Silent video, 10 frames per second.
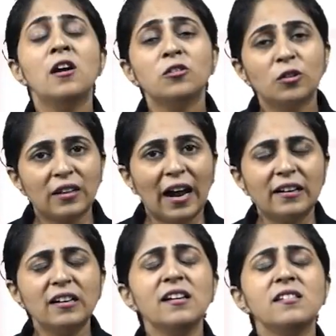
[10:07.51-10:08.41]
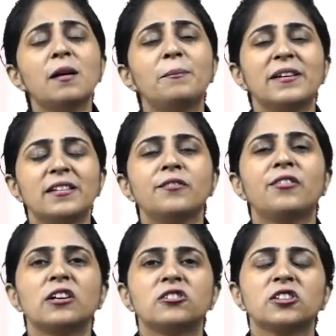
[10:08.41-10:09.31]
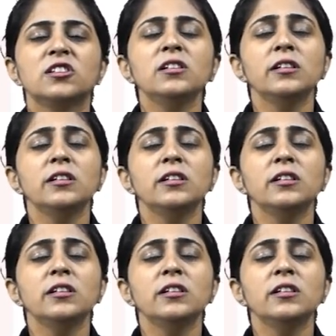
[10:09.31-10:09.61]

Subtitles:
So that is the basic function,